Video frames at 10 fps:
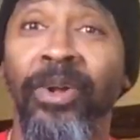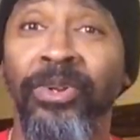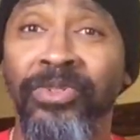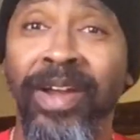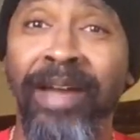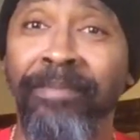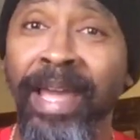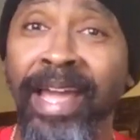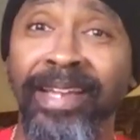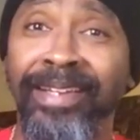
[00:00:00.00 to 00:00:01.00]
on the drive
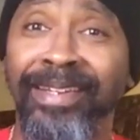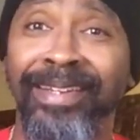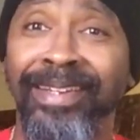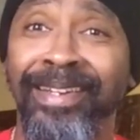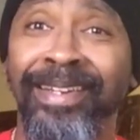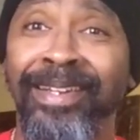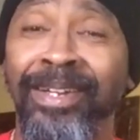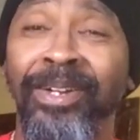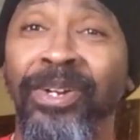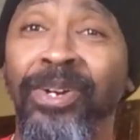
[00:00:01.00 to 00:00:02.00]
back,
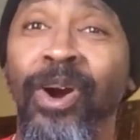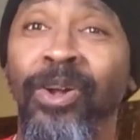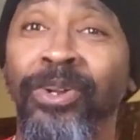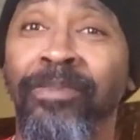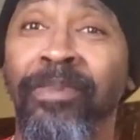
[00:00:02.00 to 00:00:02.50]
called her